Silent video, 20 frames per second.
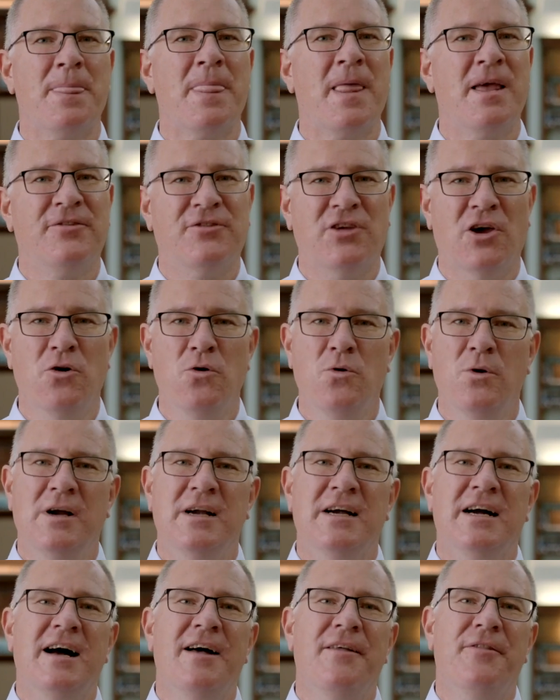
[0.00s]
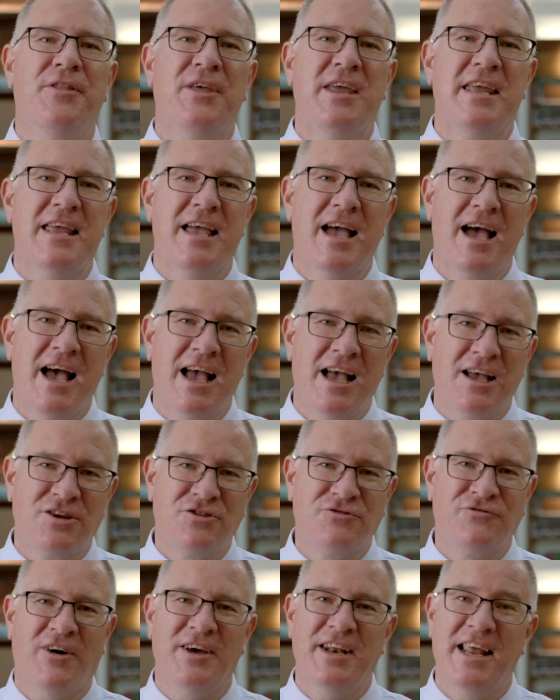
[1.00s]
So the
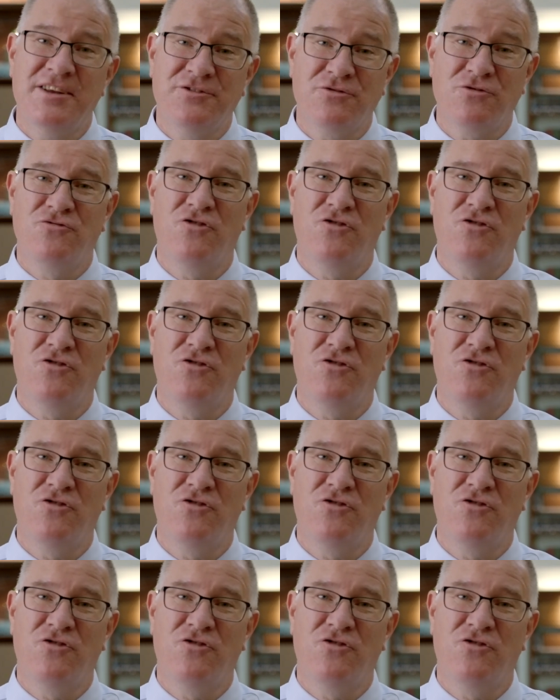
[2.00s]
financial